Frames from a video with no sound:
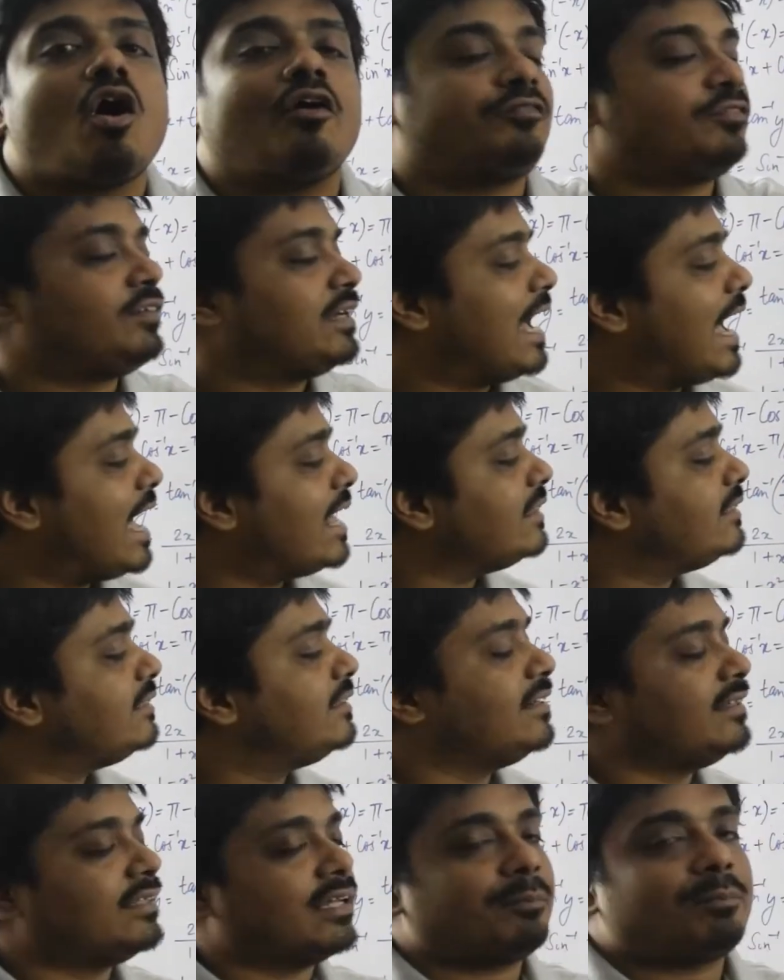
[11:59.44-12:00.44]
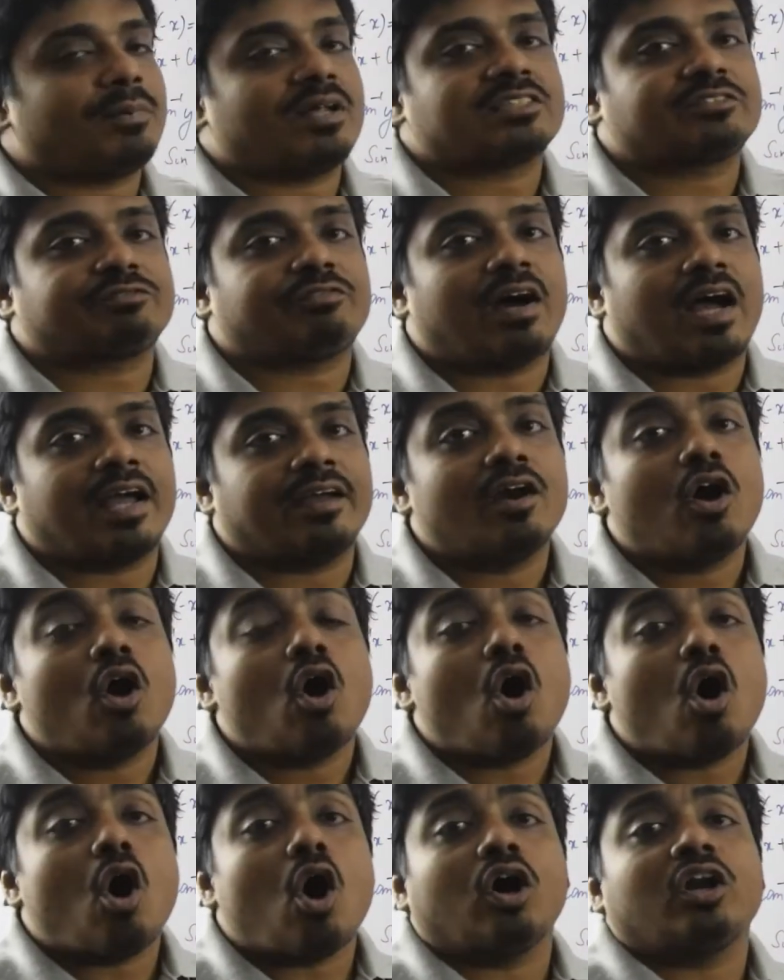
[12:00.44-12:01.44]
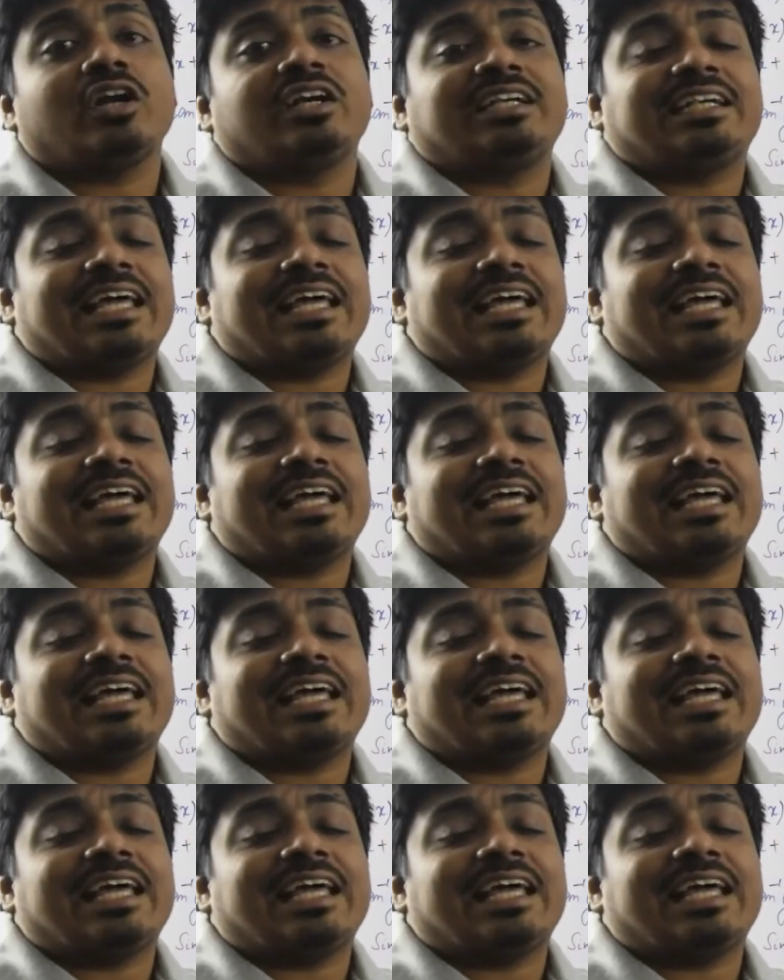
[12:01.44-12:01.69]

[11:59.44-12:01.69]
of tan theta plus phi or